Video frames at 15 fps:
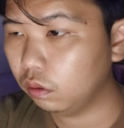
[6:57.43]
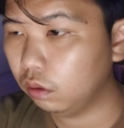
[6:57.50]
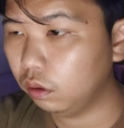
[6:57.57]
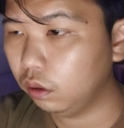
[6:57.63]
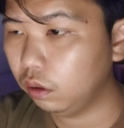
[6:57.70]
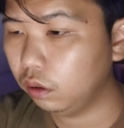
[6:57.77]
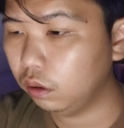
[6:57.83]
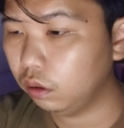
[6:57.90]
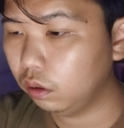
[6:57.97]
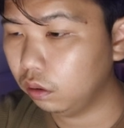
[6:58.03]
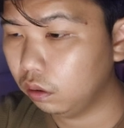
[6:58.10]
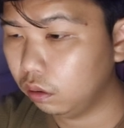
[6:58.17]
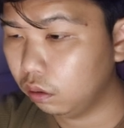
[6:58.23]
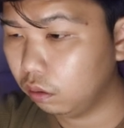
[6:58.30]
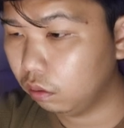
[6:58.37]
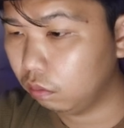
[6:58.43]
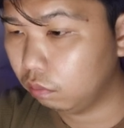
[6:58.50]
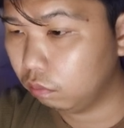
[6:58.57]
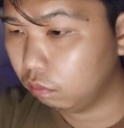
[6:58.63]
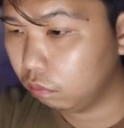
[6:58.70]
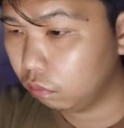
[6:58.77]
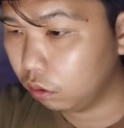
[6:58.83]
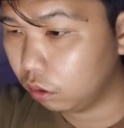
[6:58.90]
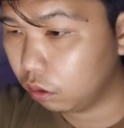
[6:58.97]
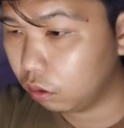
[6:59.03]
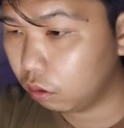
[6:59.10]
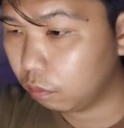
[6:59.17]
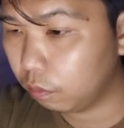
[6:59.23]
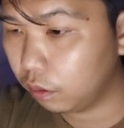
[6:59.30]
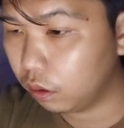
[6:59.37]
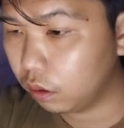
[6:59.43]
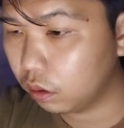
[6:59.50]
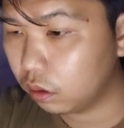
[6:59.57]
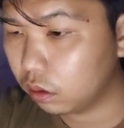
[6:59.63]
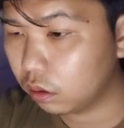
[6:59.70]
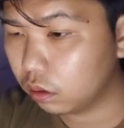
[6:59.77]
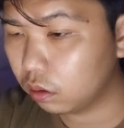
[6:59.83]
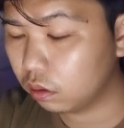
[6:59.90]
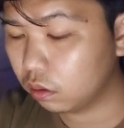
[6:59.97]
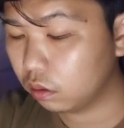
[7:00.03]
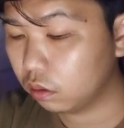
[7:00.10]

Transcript: Right. I'm gonna copy this.